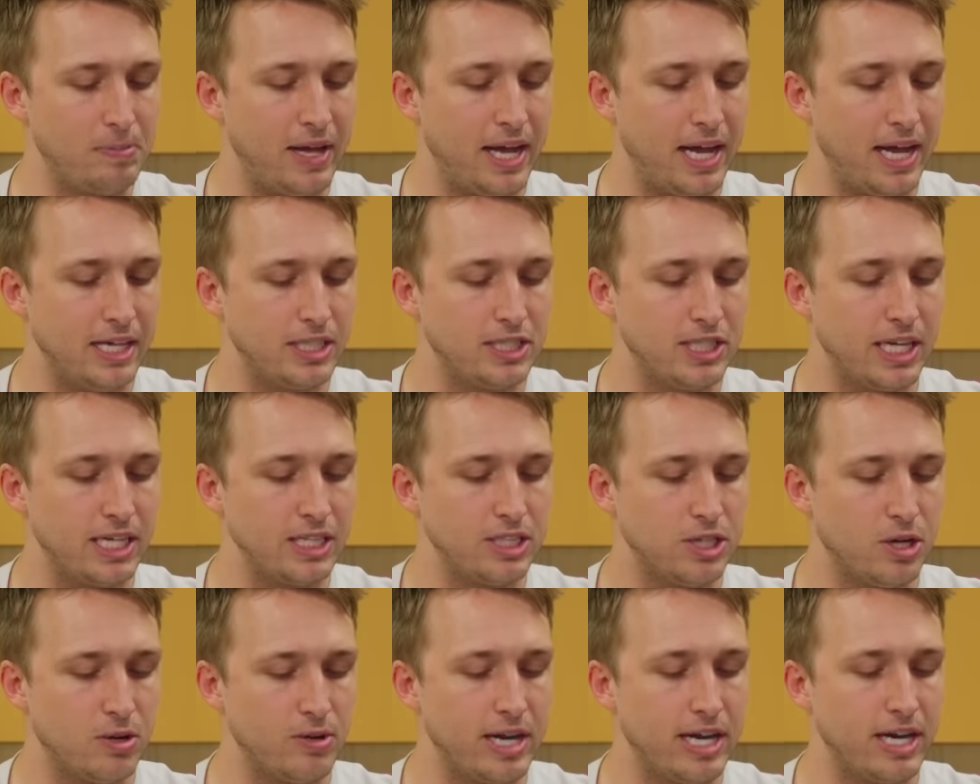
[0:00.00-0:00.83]
page and
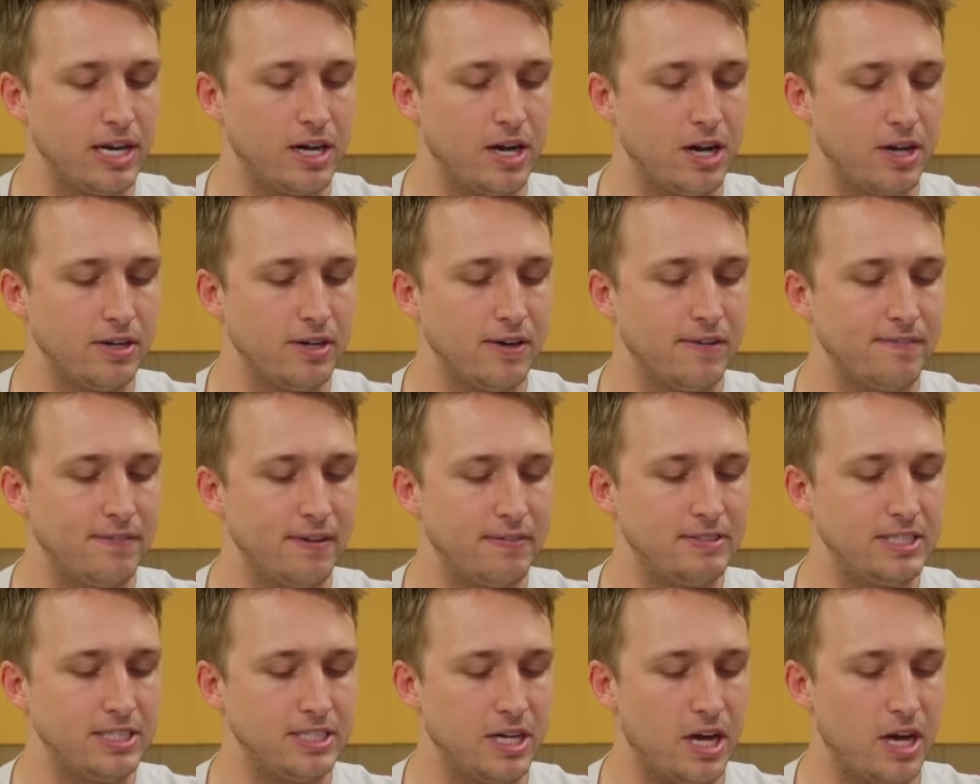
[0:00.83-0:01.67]
donate
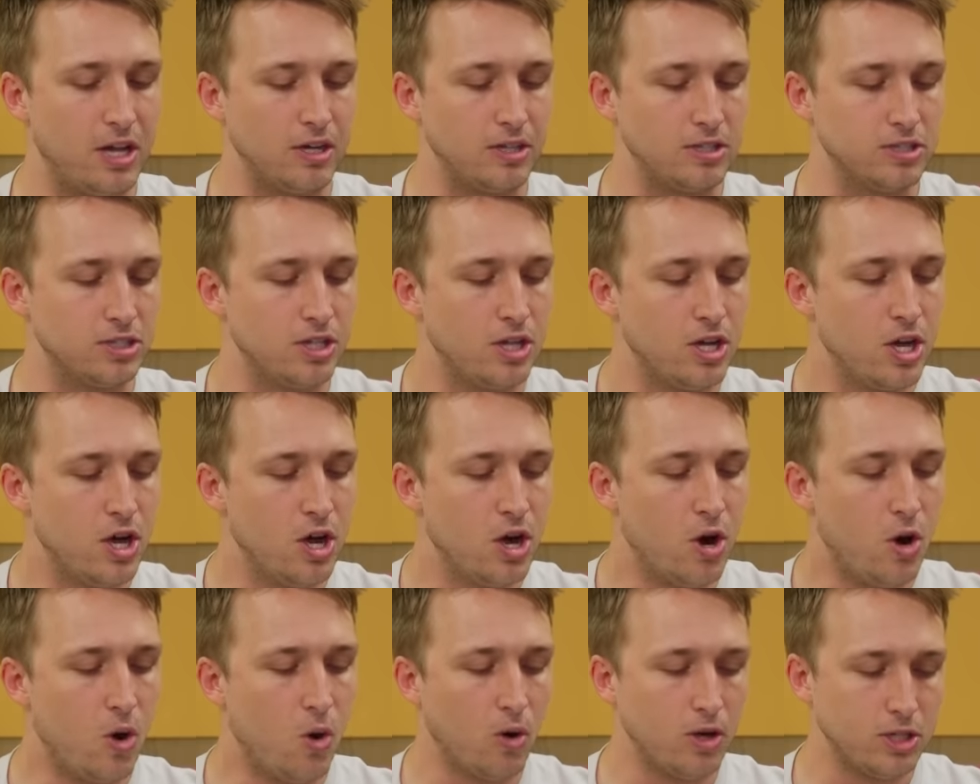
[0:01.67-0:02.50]
$150,
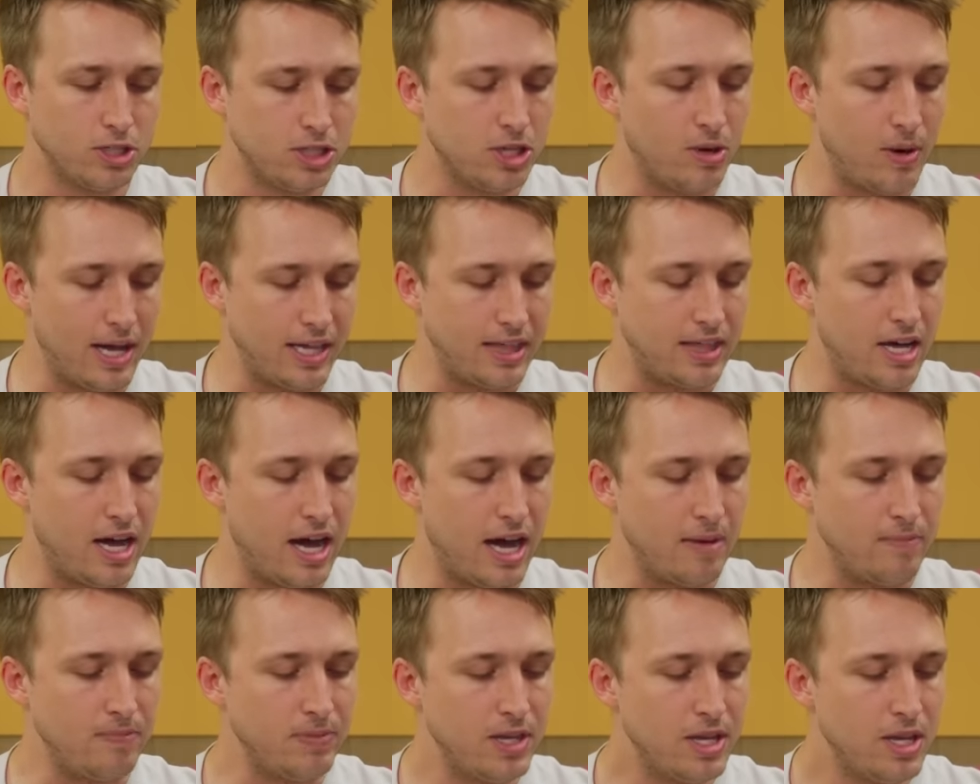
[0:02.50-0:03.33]
or so I
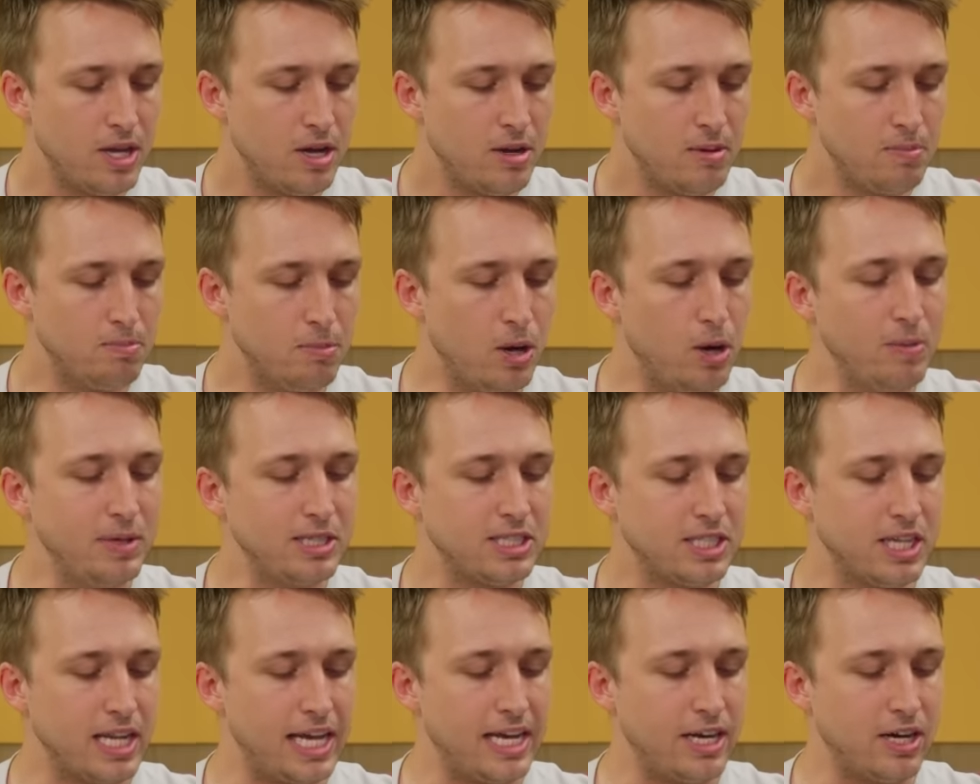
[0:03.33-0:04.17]
thought.
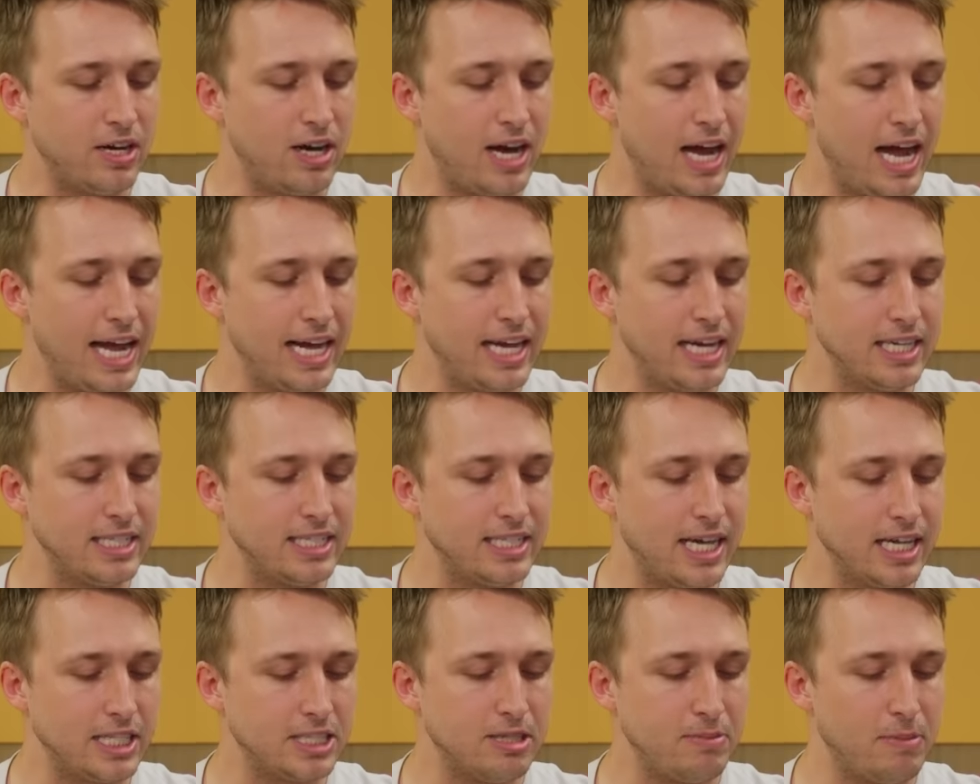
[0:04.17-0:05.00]
Moments later, I get a
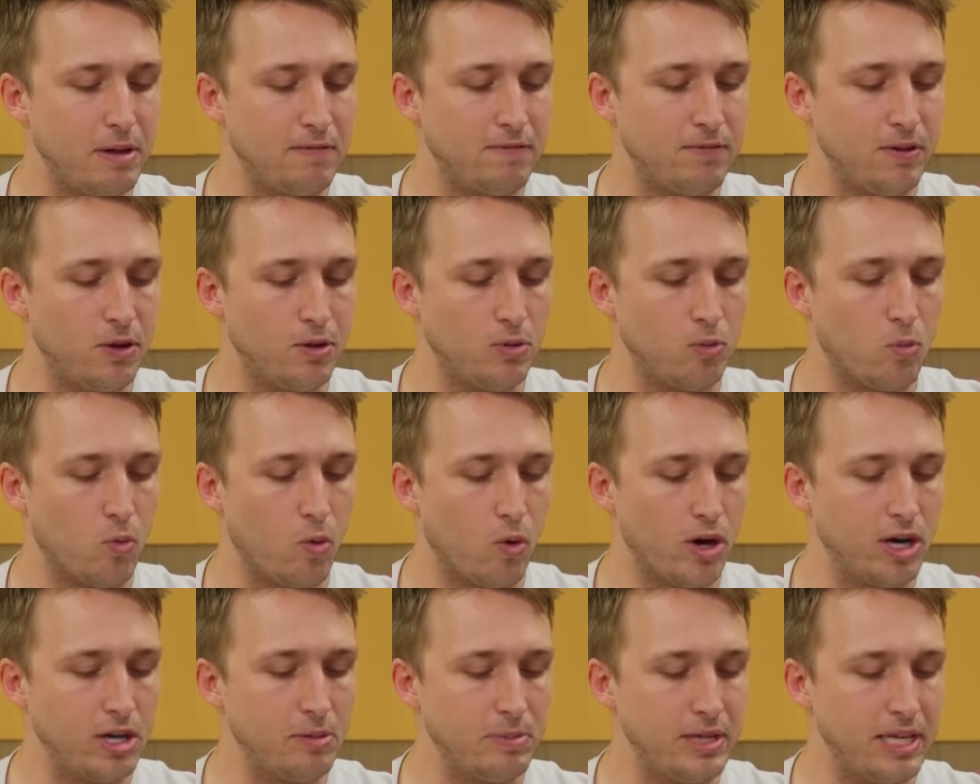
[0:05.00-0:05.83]
text on my phone
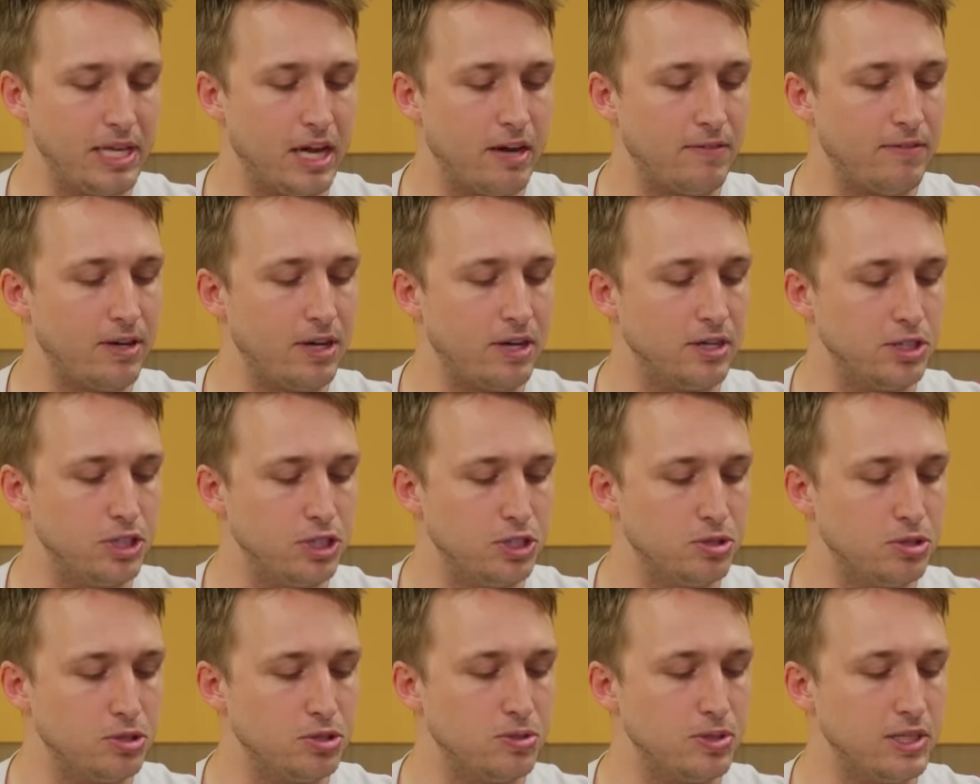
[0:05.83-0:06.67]
warning me of an
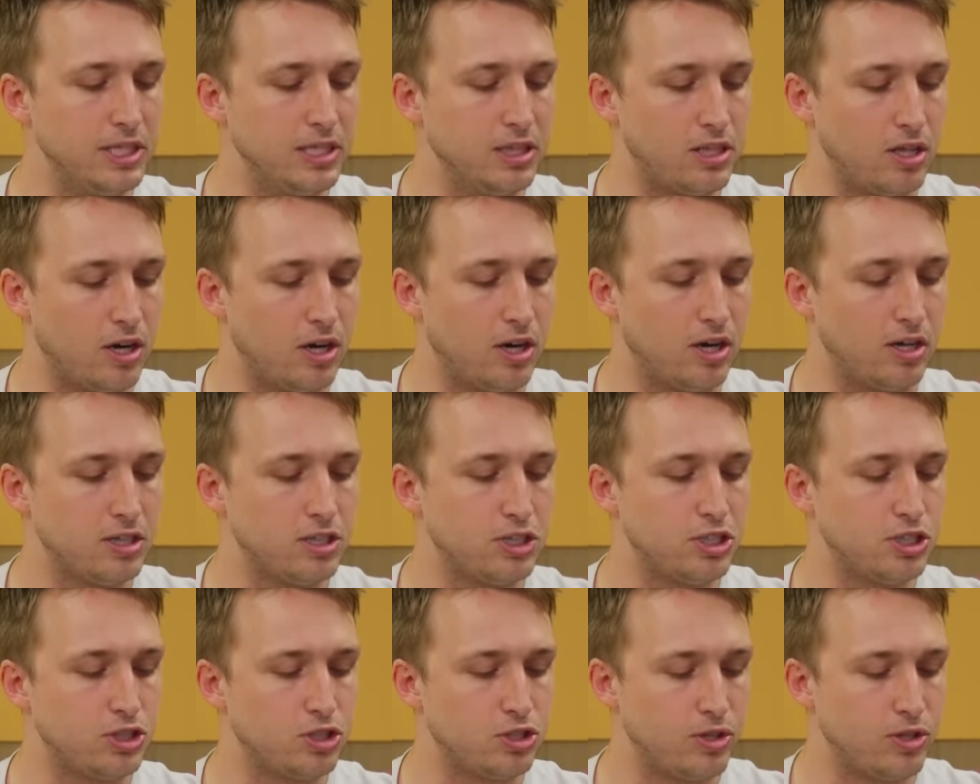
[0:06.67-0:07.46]
unusually large